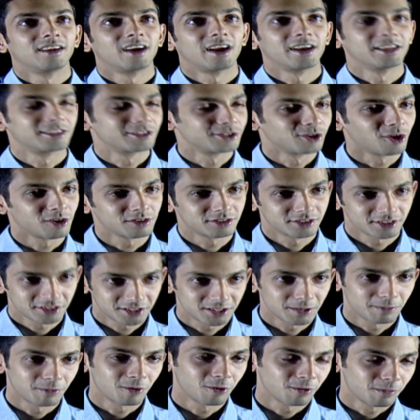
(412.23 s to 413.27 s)
And it's not
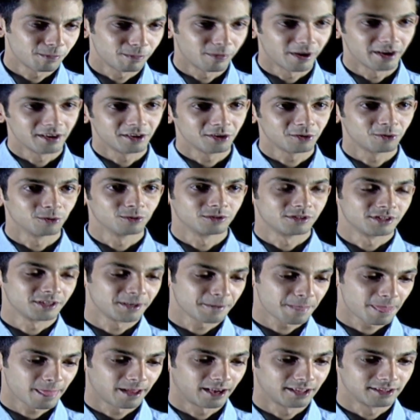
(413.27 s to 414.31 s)
just about Baitakochi.
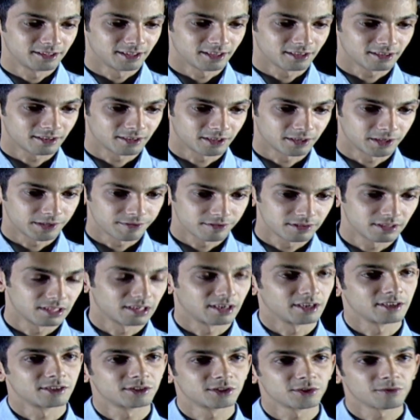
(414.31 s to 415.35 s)
I think even the
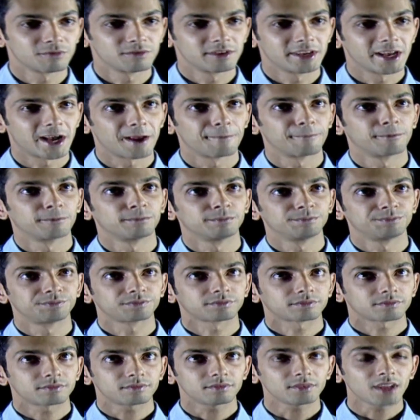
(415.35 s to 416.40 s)
rest of the album,
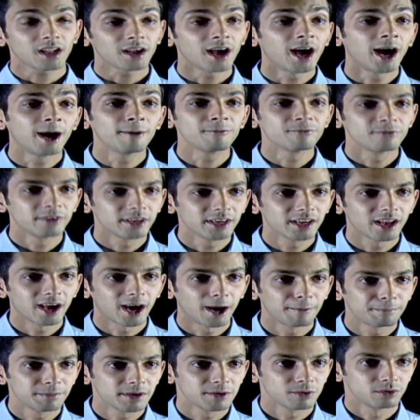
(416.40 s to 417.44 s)
I'm very
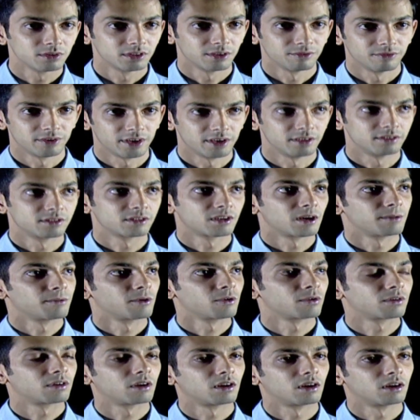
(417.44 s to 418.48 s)
happy with the way it's come
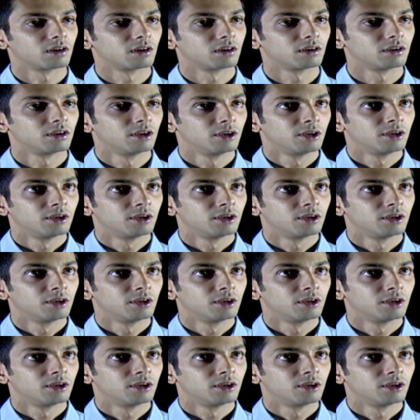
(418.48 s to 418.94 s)
out.